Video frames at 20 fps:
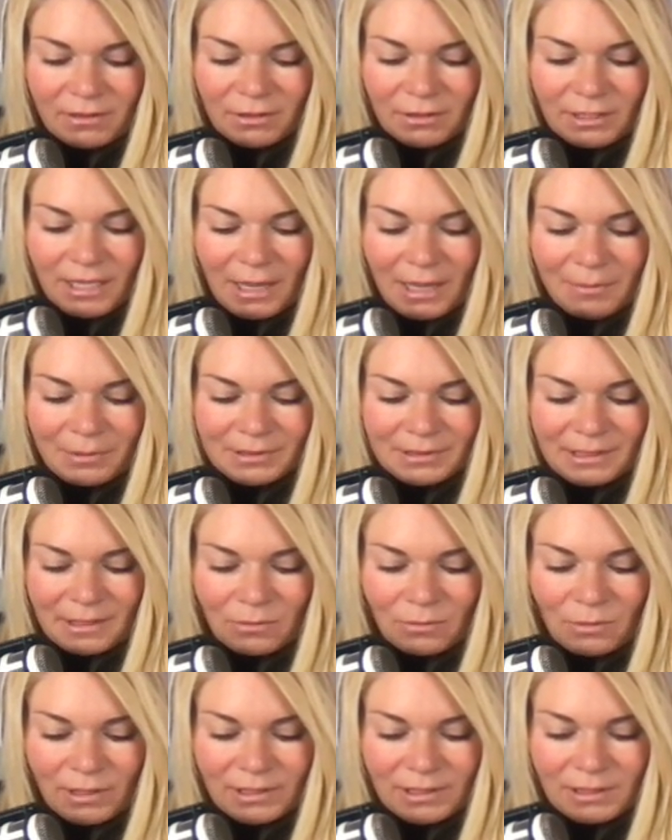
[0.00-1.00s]

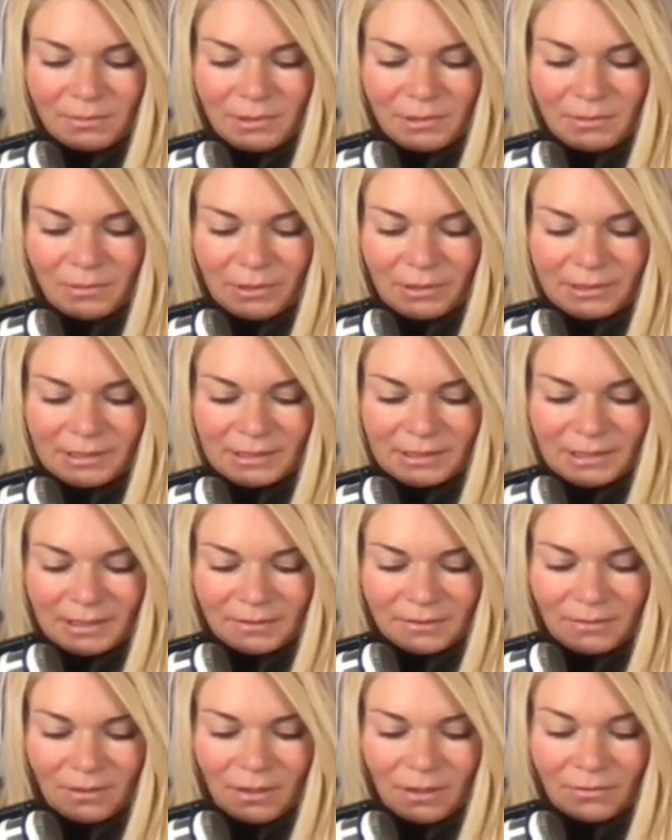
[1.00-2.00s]
38% wanted to be more
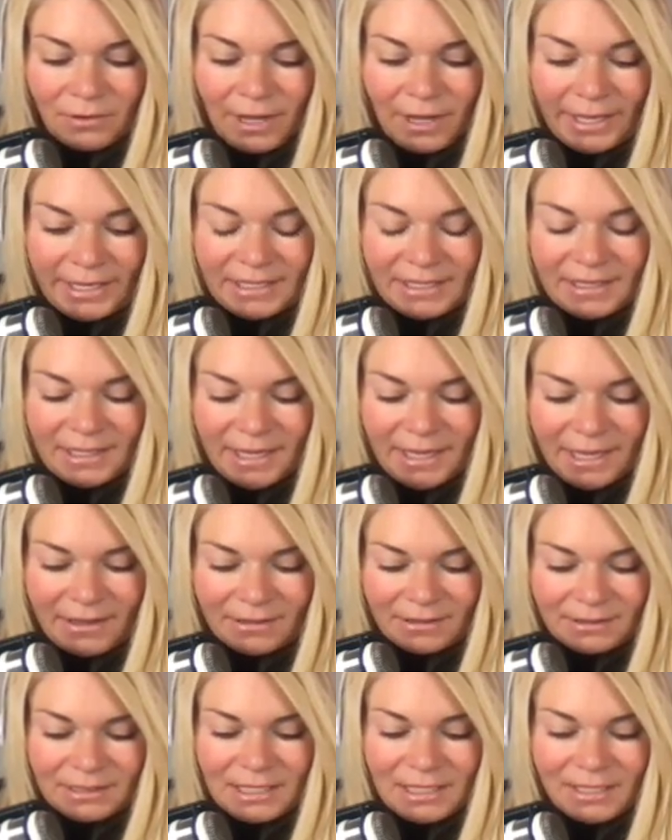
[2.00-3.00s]
successful over anything
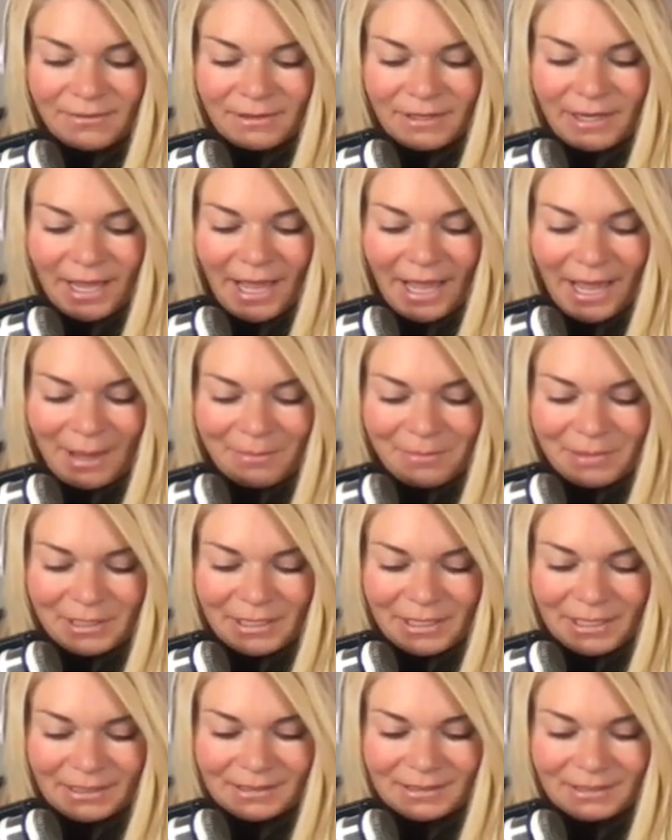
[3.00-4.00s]
else, even
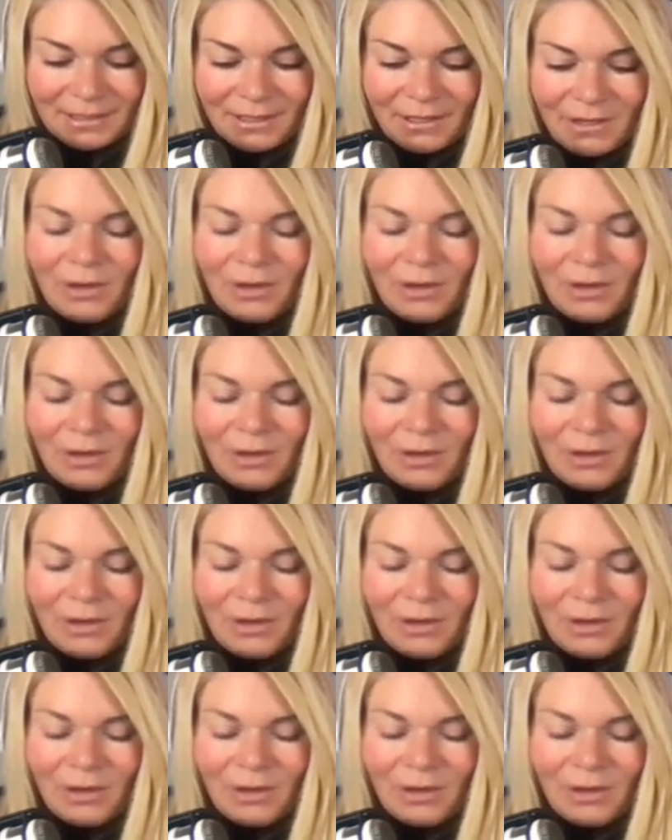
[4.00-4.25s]
happiness.